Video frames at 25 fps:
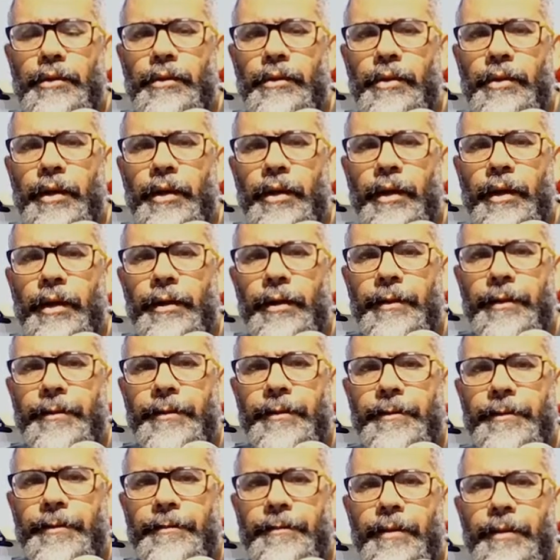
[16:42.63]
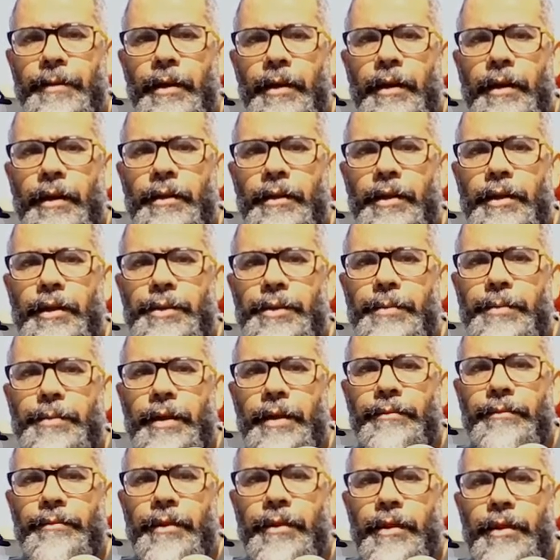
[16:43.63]
Okay, and this
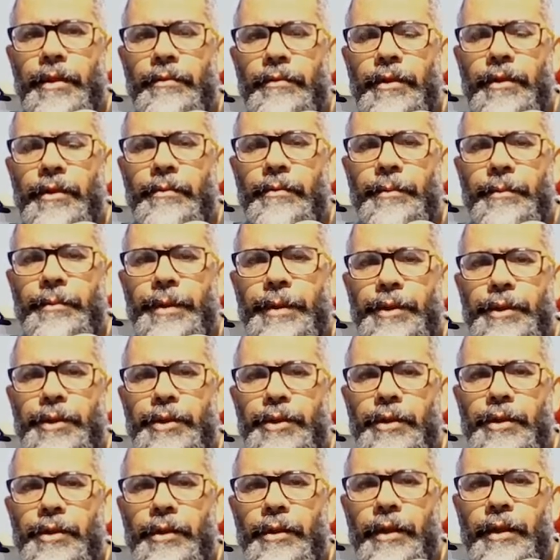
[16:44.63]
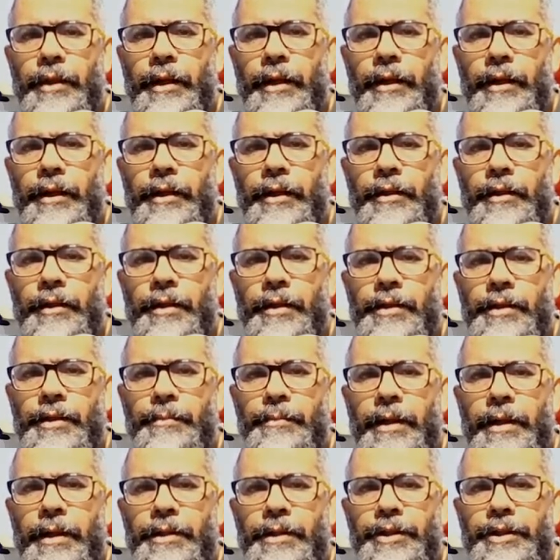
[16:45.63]
bandwidth, it will be pictured like this
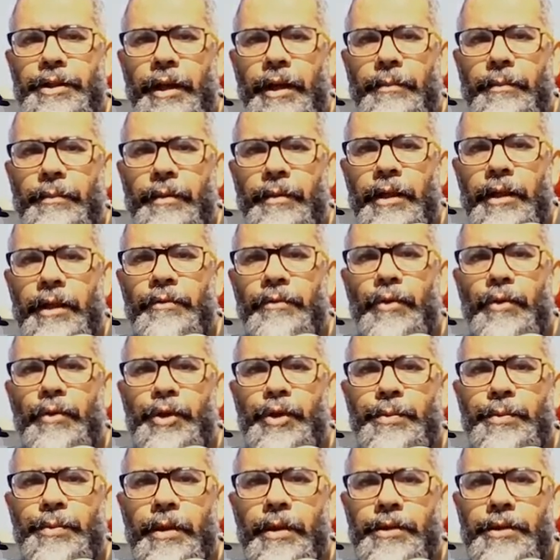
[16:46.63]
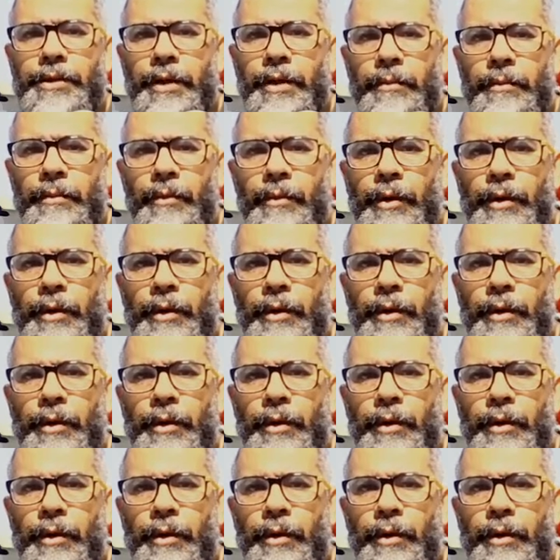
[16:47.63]
bell shape, inverse bell shape.